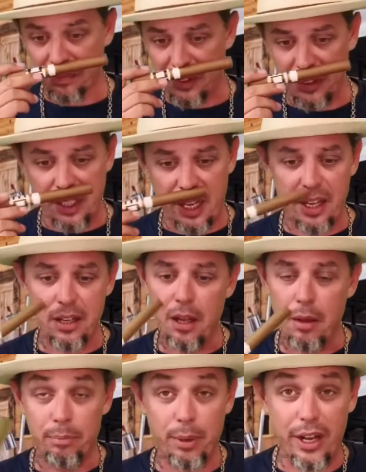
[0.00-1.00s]
Okay?
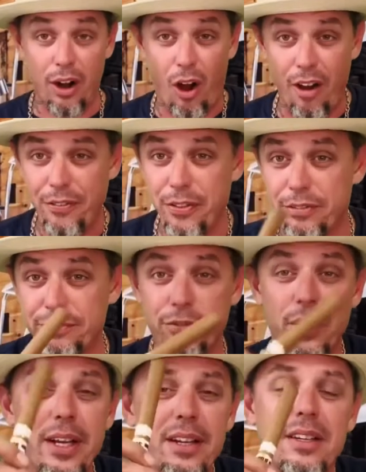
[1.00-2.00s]
But off the
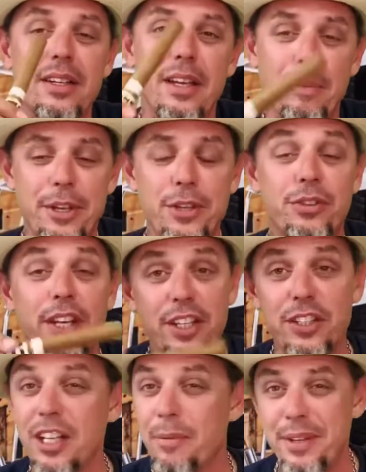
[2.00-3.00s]
foot, I mean, you think it's
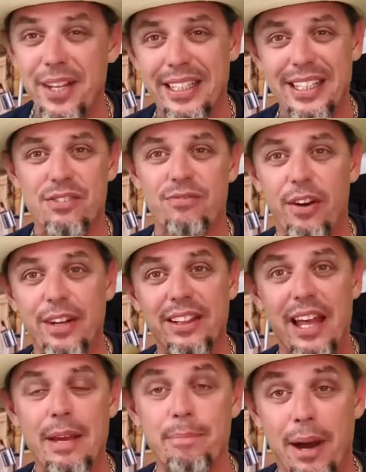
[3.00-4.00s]
going to be like this very
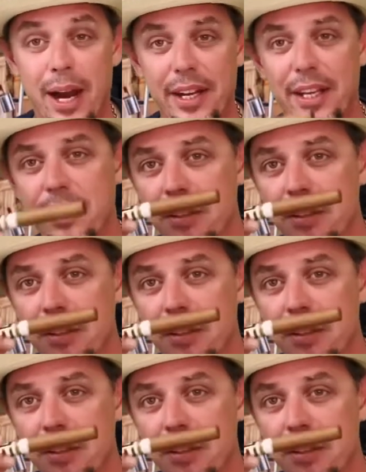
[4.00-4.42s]
light-bodied...